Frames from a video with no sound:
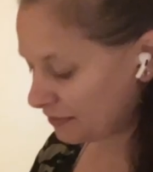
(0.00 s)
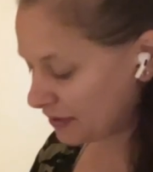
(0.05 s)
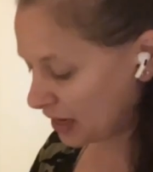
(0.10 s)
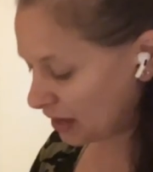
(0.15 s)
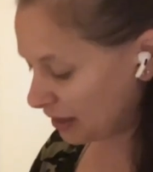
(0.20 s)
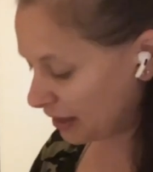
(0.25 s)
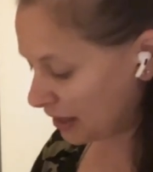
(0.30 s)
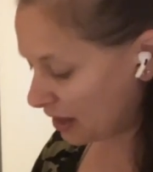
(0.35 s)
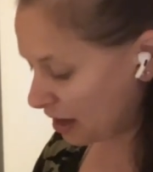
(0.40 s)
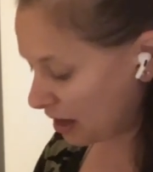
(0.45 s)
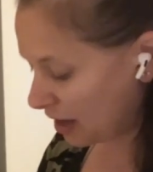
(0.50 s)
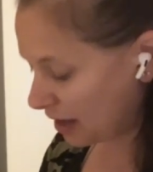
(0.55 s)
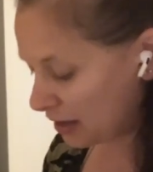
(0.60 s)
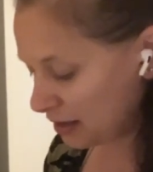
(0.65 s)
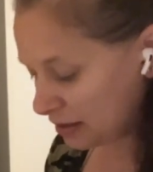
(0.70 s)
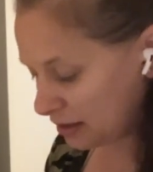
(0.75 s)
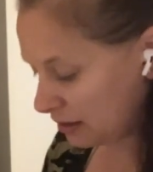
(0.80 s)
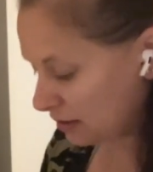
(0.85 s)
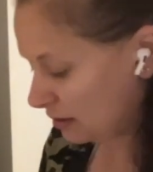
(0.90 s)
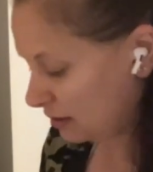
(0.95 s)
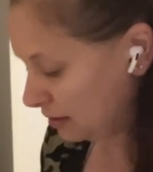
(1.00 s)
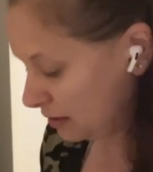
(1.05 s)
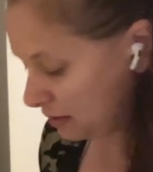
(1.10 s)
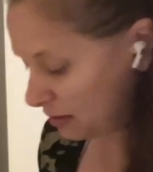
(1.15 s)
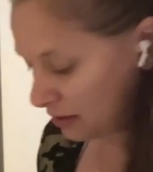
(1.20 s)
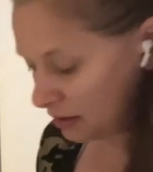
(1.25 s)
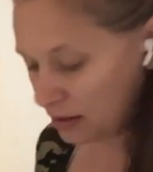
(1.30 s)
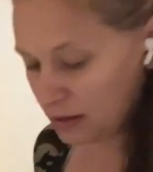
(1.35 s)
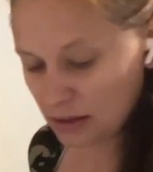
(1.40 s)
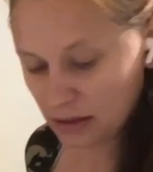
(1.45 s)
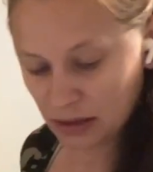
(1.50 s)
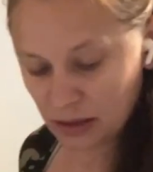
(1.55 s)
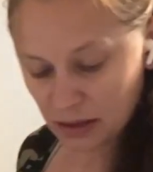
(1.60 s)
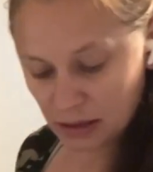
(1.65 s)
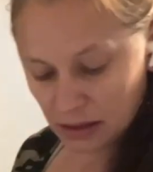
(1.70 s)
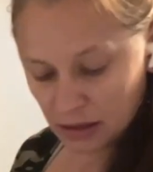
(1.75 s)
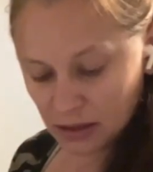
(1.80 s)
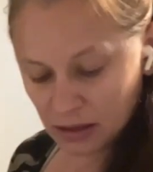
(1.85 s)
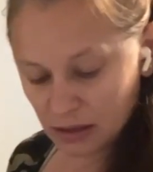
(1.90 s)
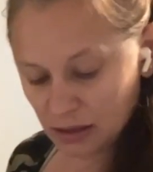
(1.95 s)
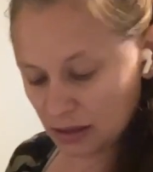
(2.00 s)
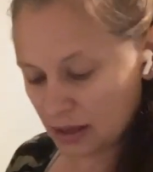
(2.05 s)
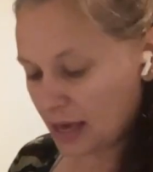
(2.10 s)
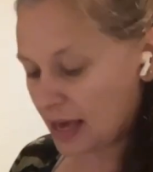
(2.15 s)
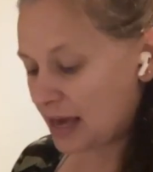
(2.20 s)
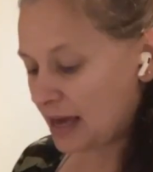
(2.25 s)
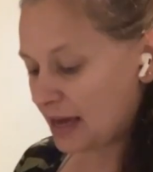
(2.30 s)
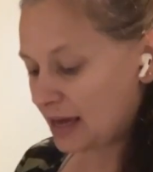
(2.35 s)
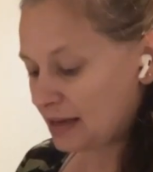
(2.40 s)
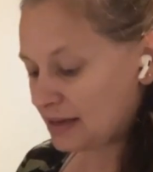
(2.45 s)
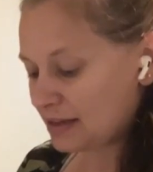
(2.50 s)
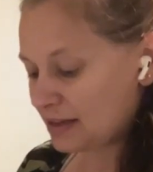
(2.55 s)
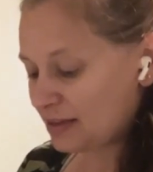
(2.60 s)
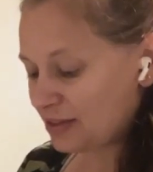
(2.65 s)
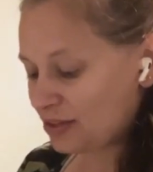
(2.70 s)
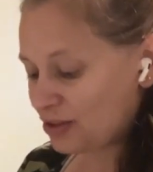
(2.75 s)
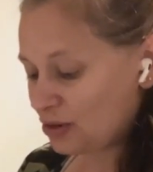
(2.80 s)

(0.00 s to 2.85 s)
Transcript: Ariat. And